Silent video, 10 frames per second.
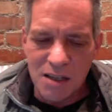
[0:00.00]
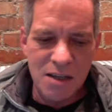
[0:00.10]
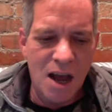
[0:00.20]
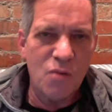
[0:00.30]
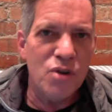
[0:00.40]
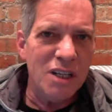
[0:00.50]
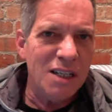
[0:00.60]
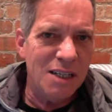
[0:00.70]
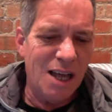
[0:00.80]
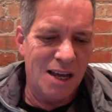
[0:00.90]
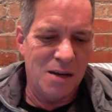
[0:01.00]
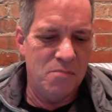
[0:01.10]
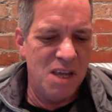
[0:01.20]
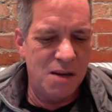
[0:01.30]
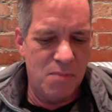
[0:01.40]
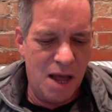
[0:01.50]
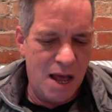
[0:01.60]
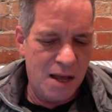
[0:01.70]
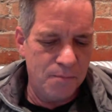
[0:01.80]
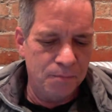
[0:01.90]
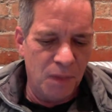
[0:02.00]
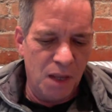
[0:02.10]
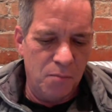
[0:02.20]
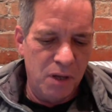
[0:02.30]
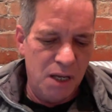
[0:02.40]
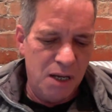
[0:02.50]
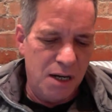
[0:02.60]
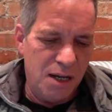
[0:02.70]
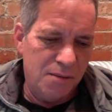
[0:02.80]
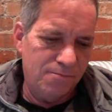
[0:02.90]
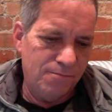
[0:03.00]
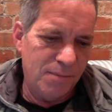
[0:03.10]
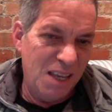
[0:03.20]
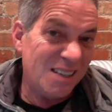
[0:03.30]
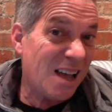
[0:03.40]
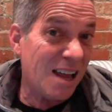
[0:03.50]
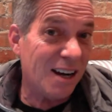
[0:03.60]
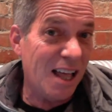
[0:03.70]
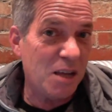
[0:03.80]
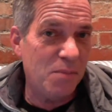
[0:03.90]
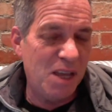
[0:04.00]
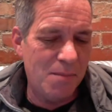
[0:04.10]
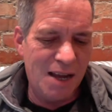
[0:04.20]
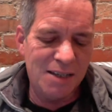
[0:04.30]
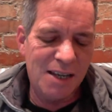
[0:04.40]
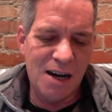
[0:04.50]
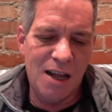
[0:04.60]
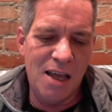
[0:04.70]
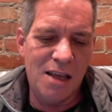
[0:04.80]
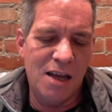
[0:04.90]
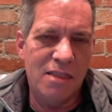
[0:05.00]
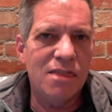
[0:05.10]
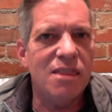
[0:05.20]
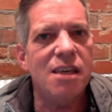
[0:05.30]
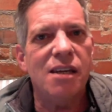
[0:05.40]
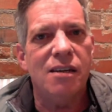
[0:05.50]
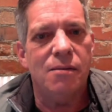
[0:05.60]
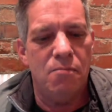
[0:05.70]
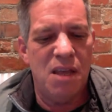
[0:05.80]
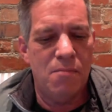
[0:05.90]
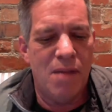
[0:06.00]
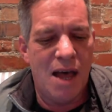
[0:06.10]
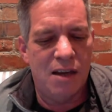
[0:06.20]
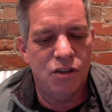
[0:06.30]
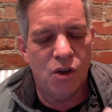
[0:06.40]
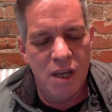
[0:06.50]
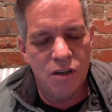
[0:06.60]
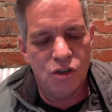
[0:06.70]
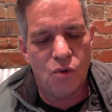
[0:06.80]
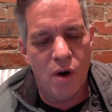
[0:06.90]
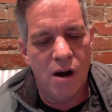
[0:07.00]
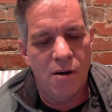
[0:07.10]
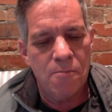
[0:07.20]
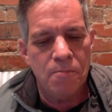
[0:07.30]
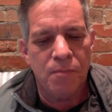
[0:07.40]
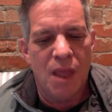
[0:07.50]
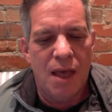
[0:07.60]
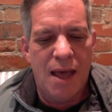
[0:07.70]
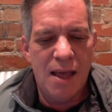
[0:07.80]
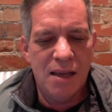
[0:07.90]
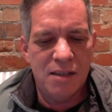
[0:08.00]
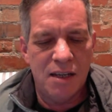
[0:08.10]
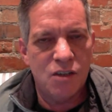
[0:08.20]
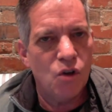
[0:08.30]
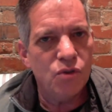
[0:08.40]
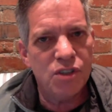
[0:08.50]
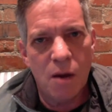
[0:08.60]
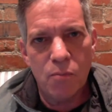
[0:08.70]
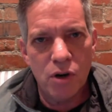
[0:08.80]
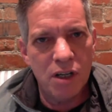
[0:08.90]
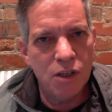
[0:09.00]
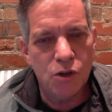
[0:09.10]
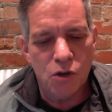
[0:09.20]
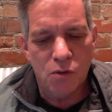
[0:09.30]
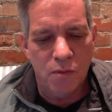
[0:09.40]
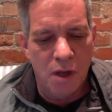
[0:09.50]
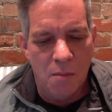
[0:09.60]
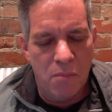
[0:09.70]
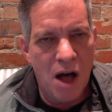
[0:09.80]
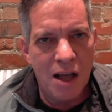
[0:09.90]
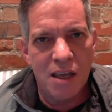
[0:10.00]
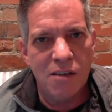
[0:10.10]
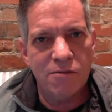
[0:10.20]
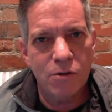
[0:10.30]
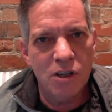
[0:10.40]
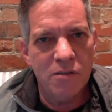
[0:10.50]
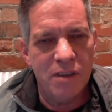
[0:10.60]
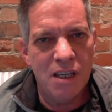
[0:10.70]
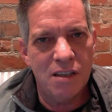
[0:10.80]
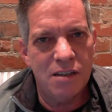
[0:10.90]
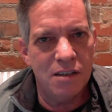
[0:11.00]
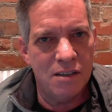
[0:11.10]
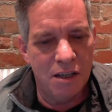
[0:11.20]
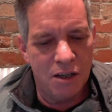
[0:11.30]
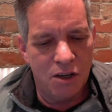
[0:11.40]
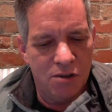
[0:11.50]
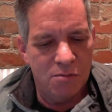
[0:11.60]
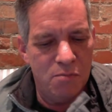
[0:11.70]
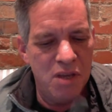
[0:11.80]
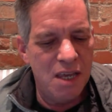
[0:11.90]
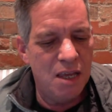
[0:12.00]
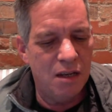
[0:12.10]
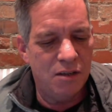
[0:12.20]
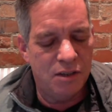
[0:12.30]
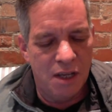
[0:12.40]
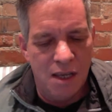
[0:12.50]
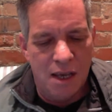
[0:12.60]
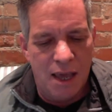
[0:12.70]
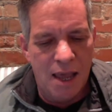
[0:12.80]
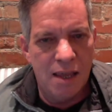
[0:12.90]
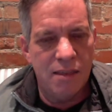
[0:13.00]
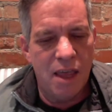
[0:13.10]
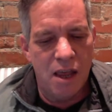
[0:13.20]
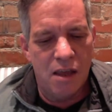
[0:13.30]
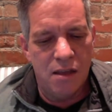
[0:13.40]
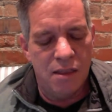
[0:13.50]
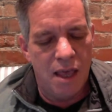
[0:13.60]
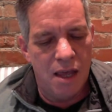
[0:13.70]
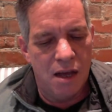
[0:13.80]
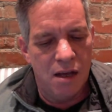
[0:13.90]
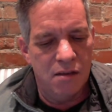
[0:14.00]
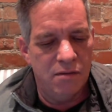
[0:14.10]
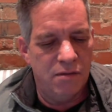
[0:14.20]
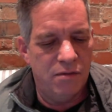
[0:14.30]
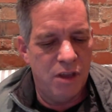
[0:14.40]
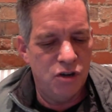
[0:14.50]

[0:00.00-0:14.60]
It's not really like a beanbag, but it's kind of like a beanbag. It's kind of like a thin beanbag. So each square has its own separate little pocket full of these silicone beads, and they're